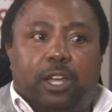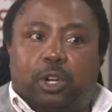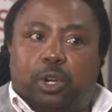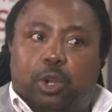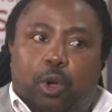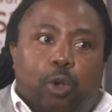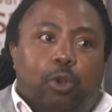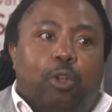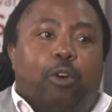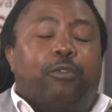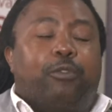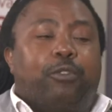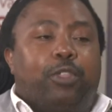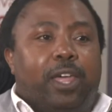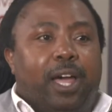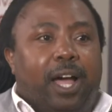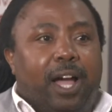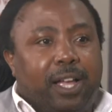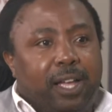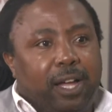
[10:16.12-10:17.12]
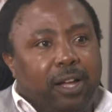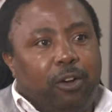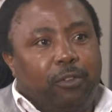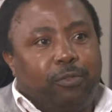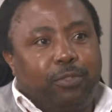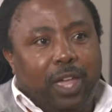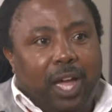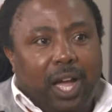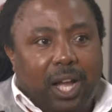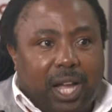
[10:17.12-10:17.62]
role of the
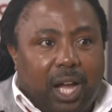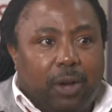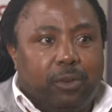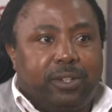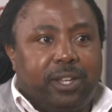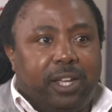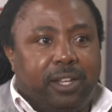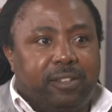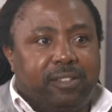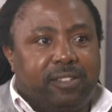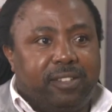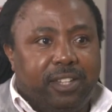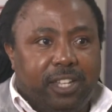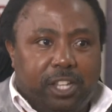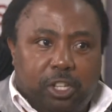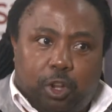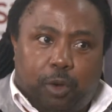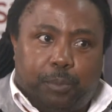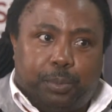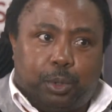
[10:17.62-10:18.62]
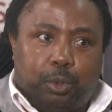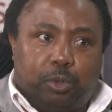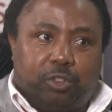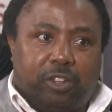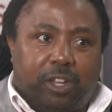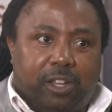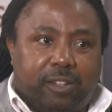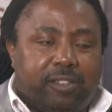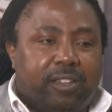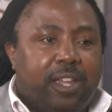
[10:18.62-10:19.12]
accountant in your
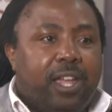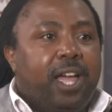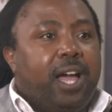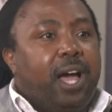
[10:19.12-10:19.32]
project?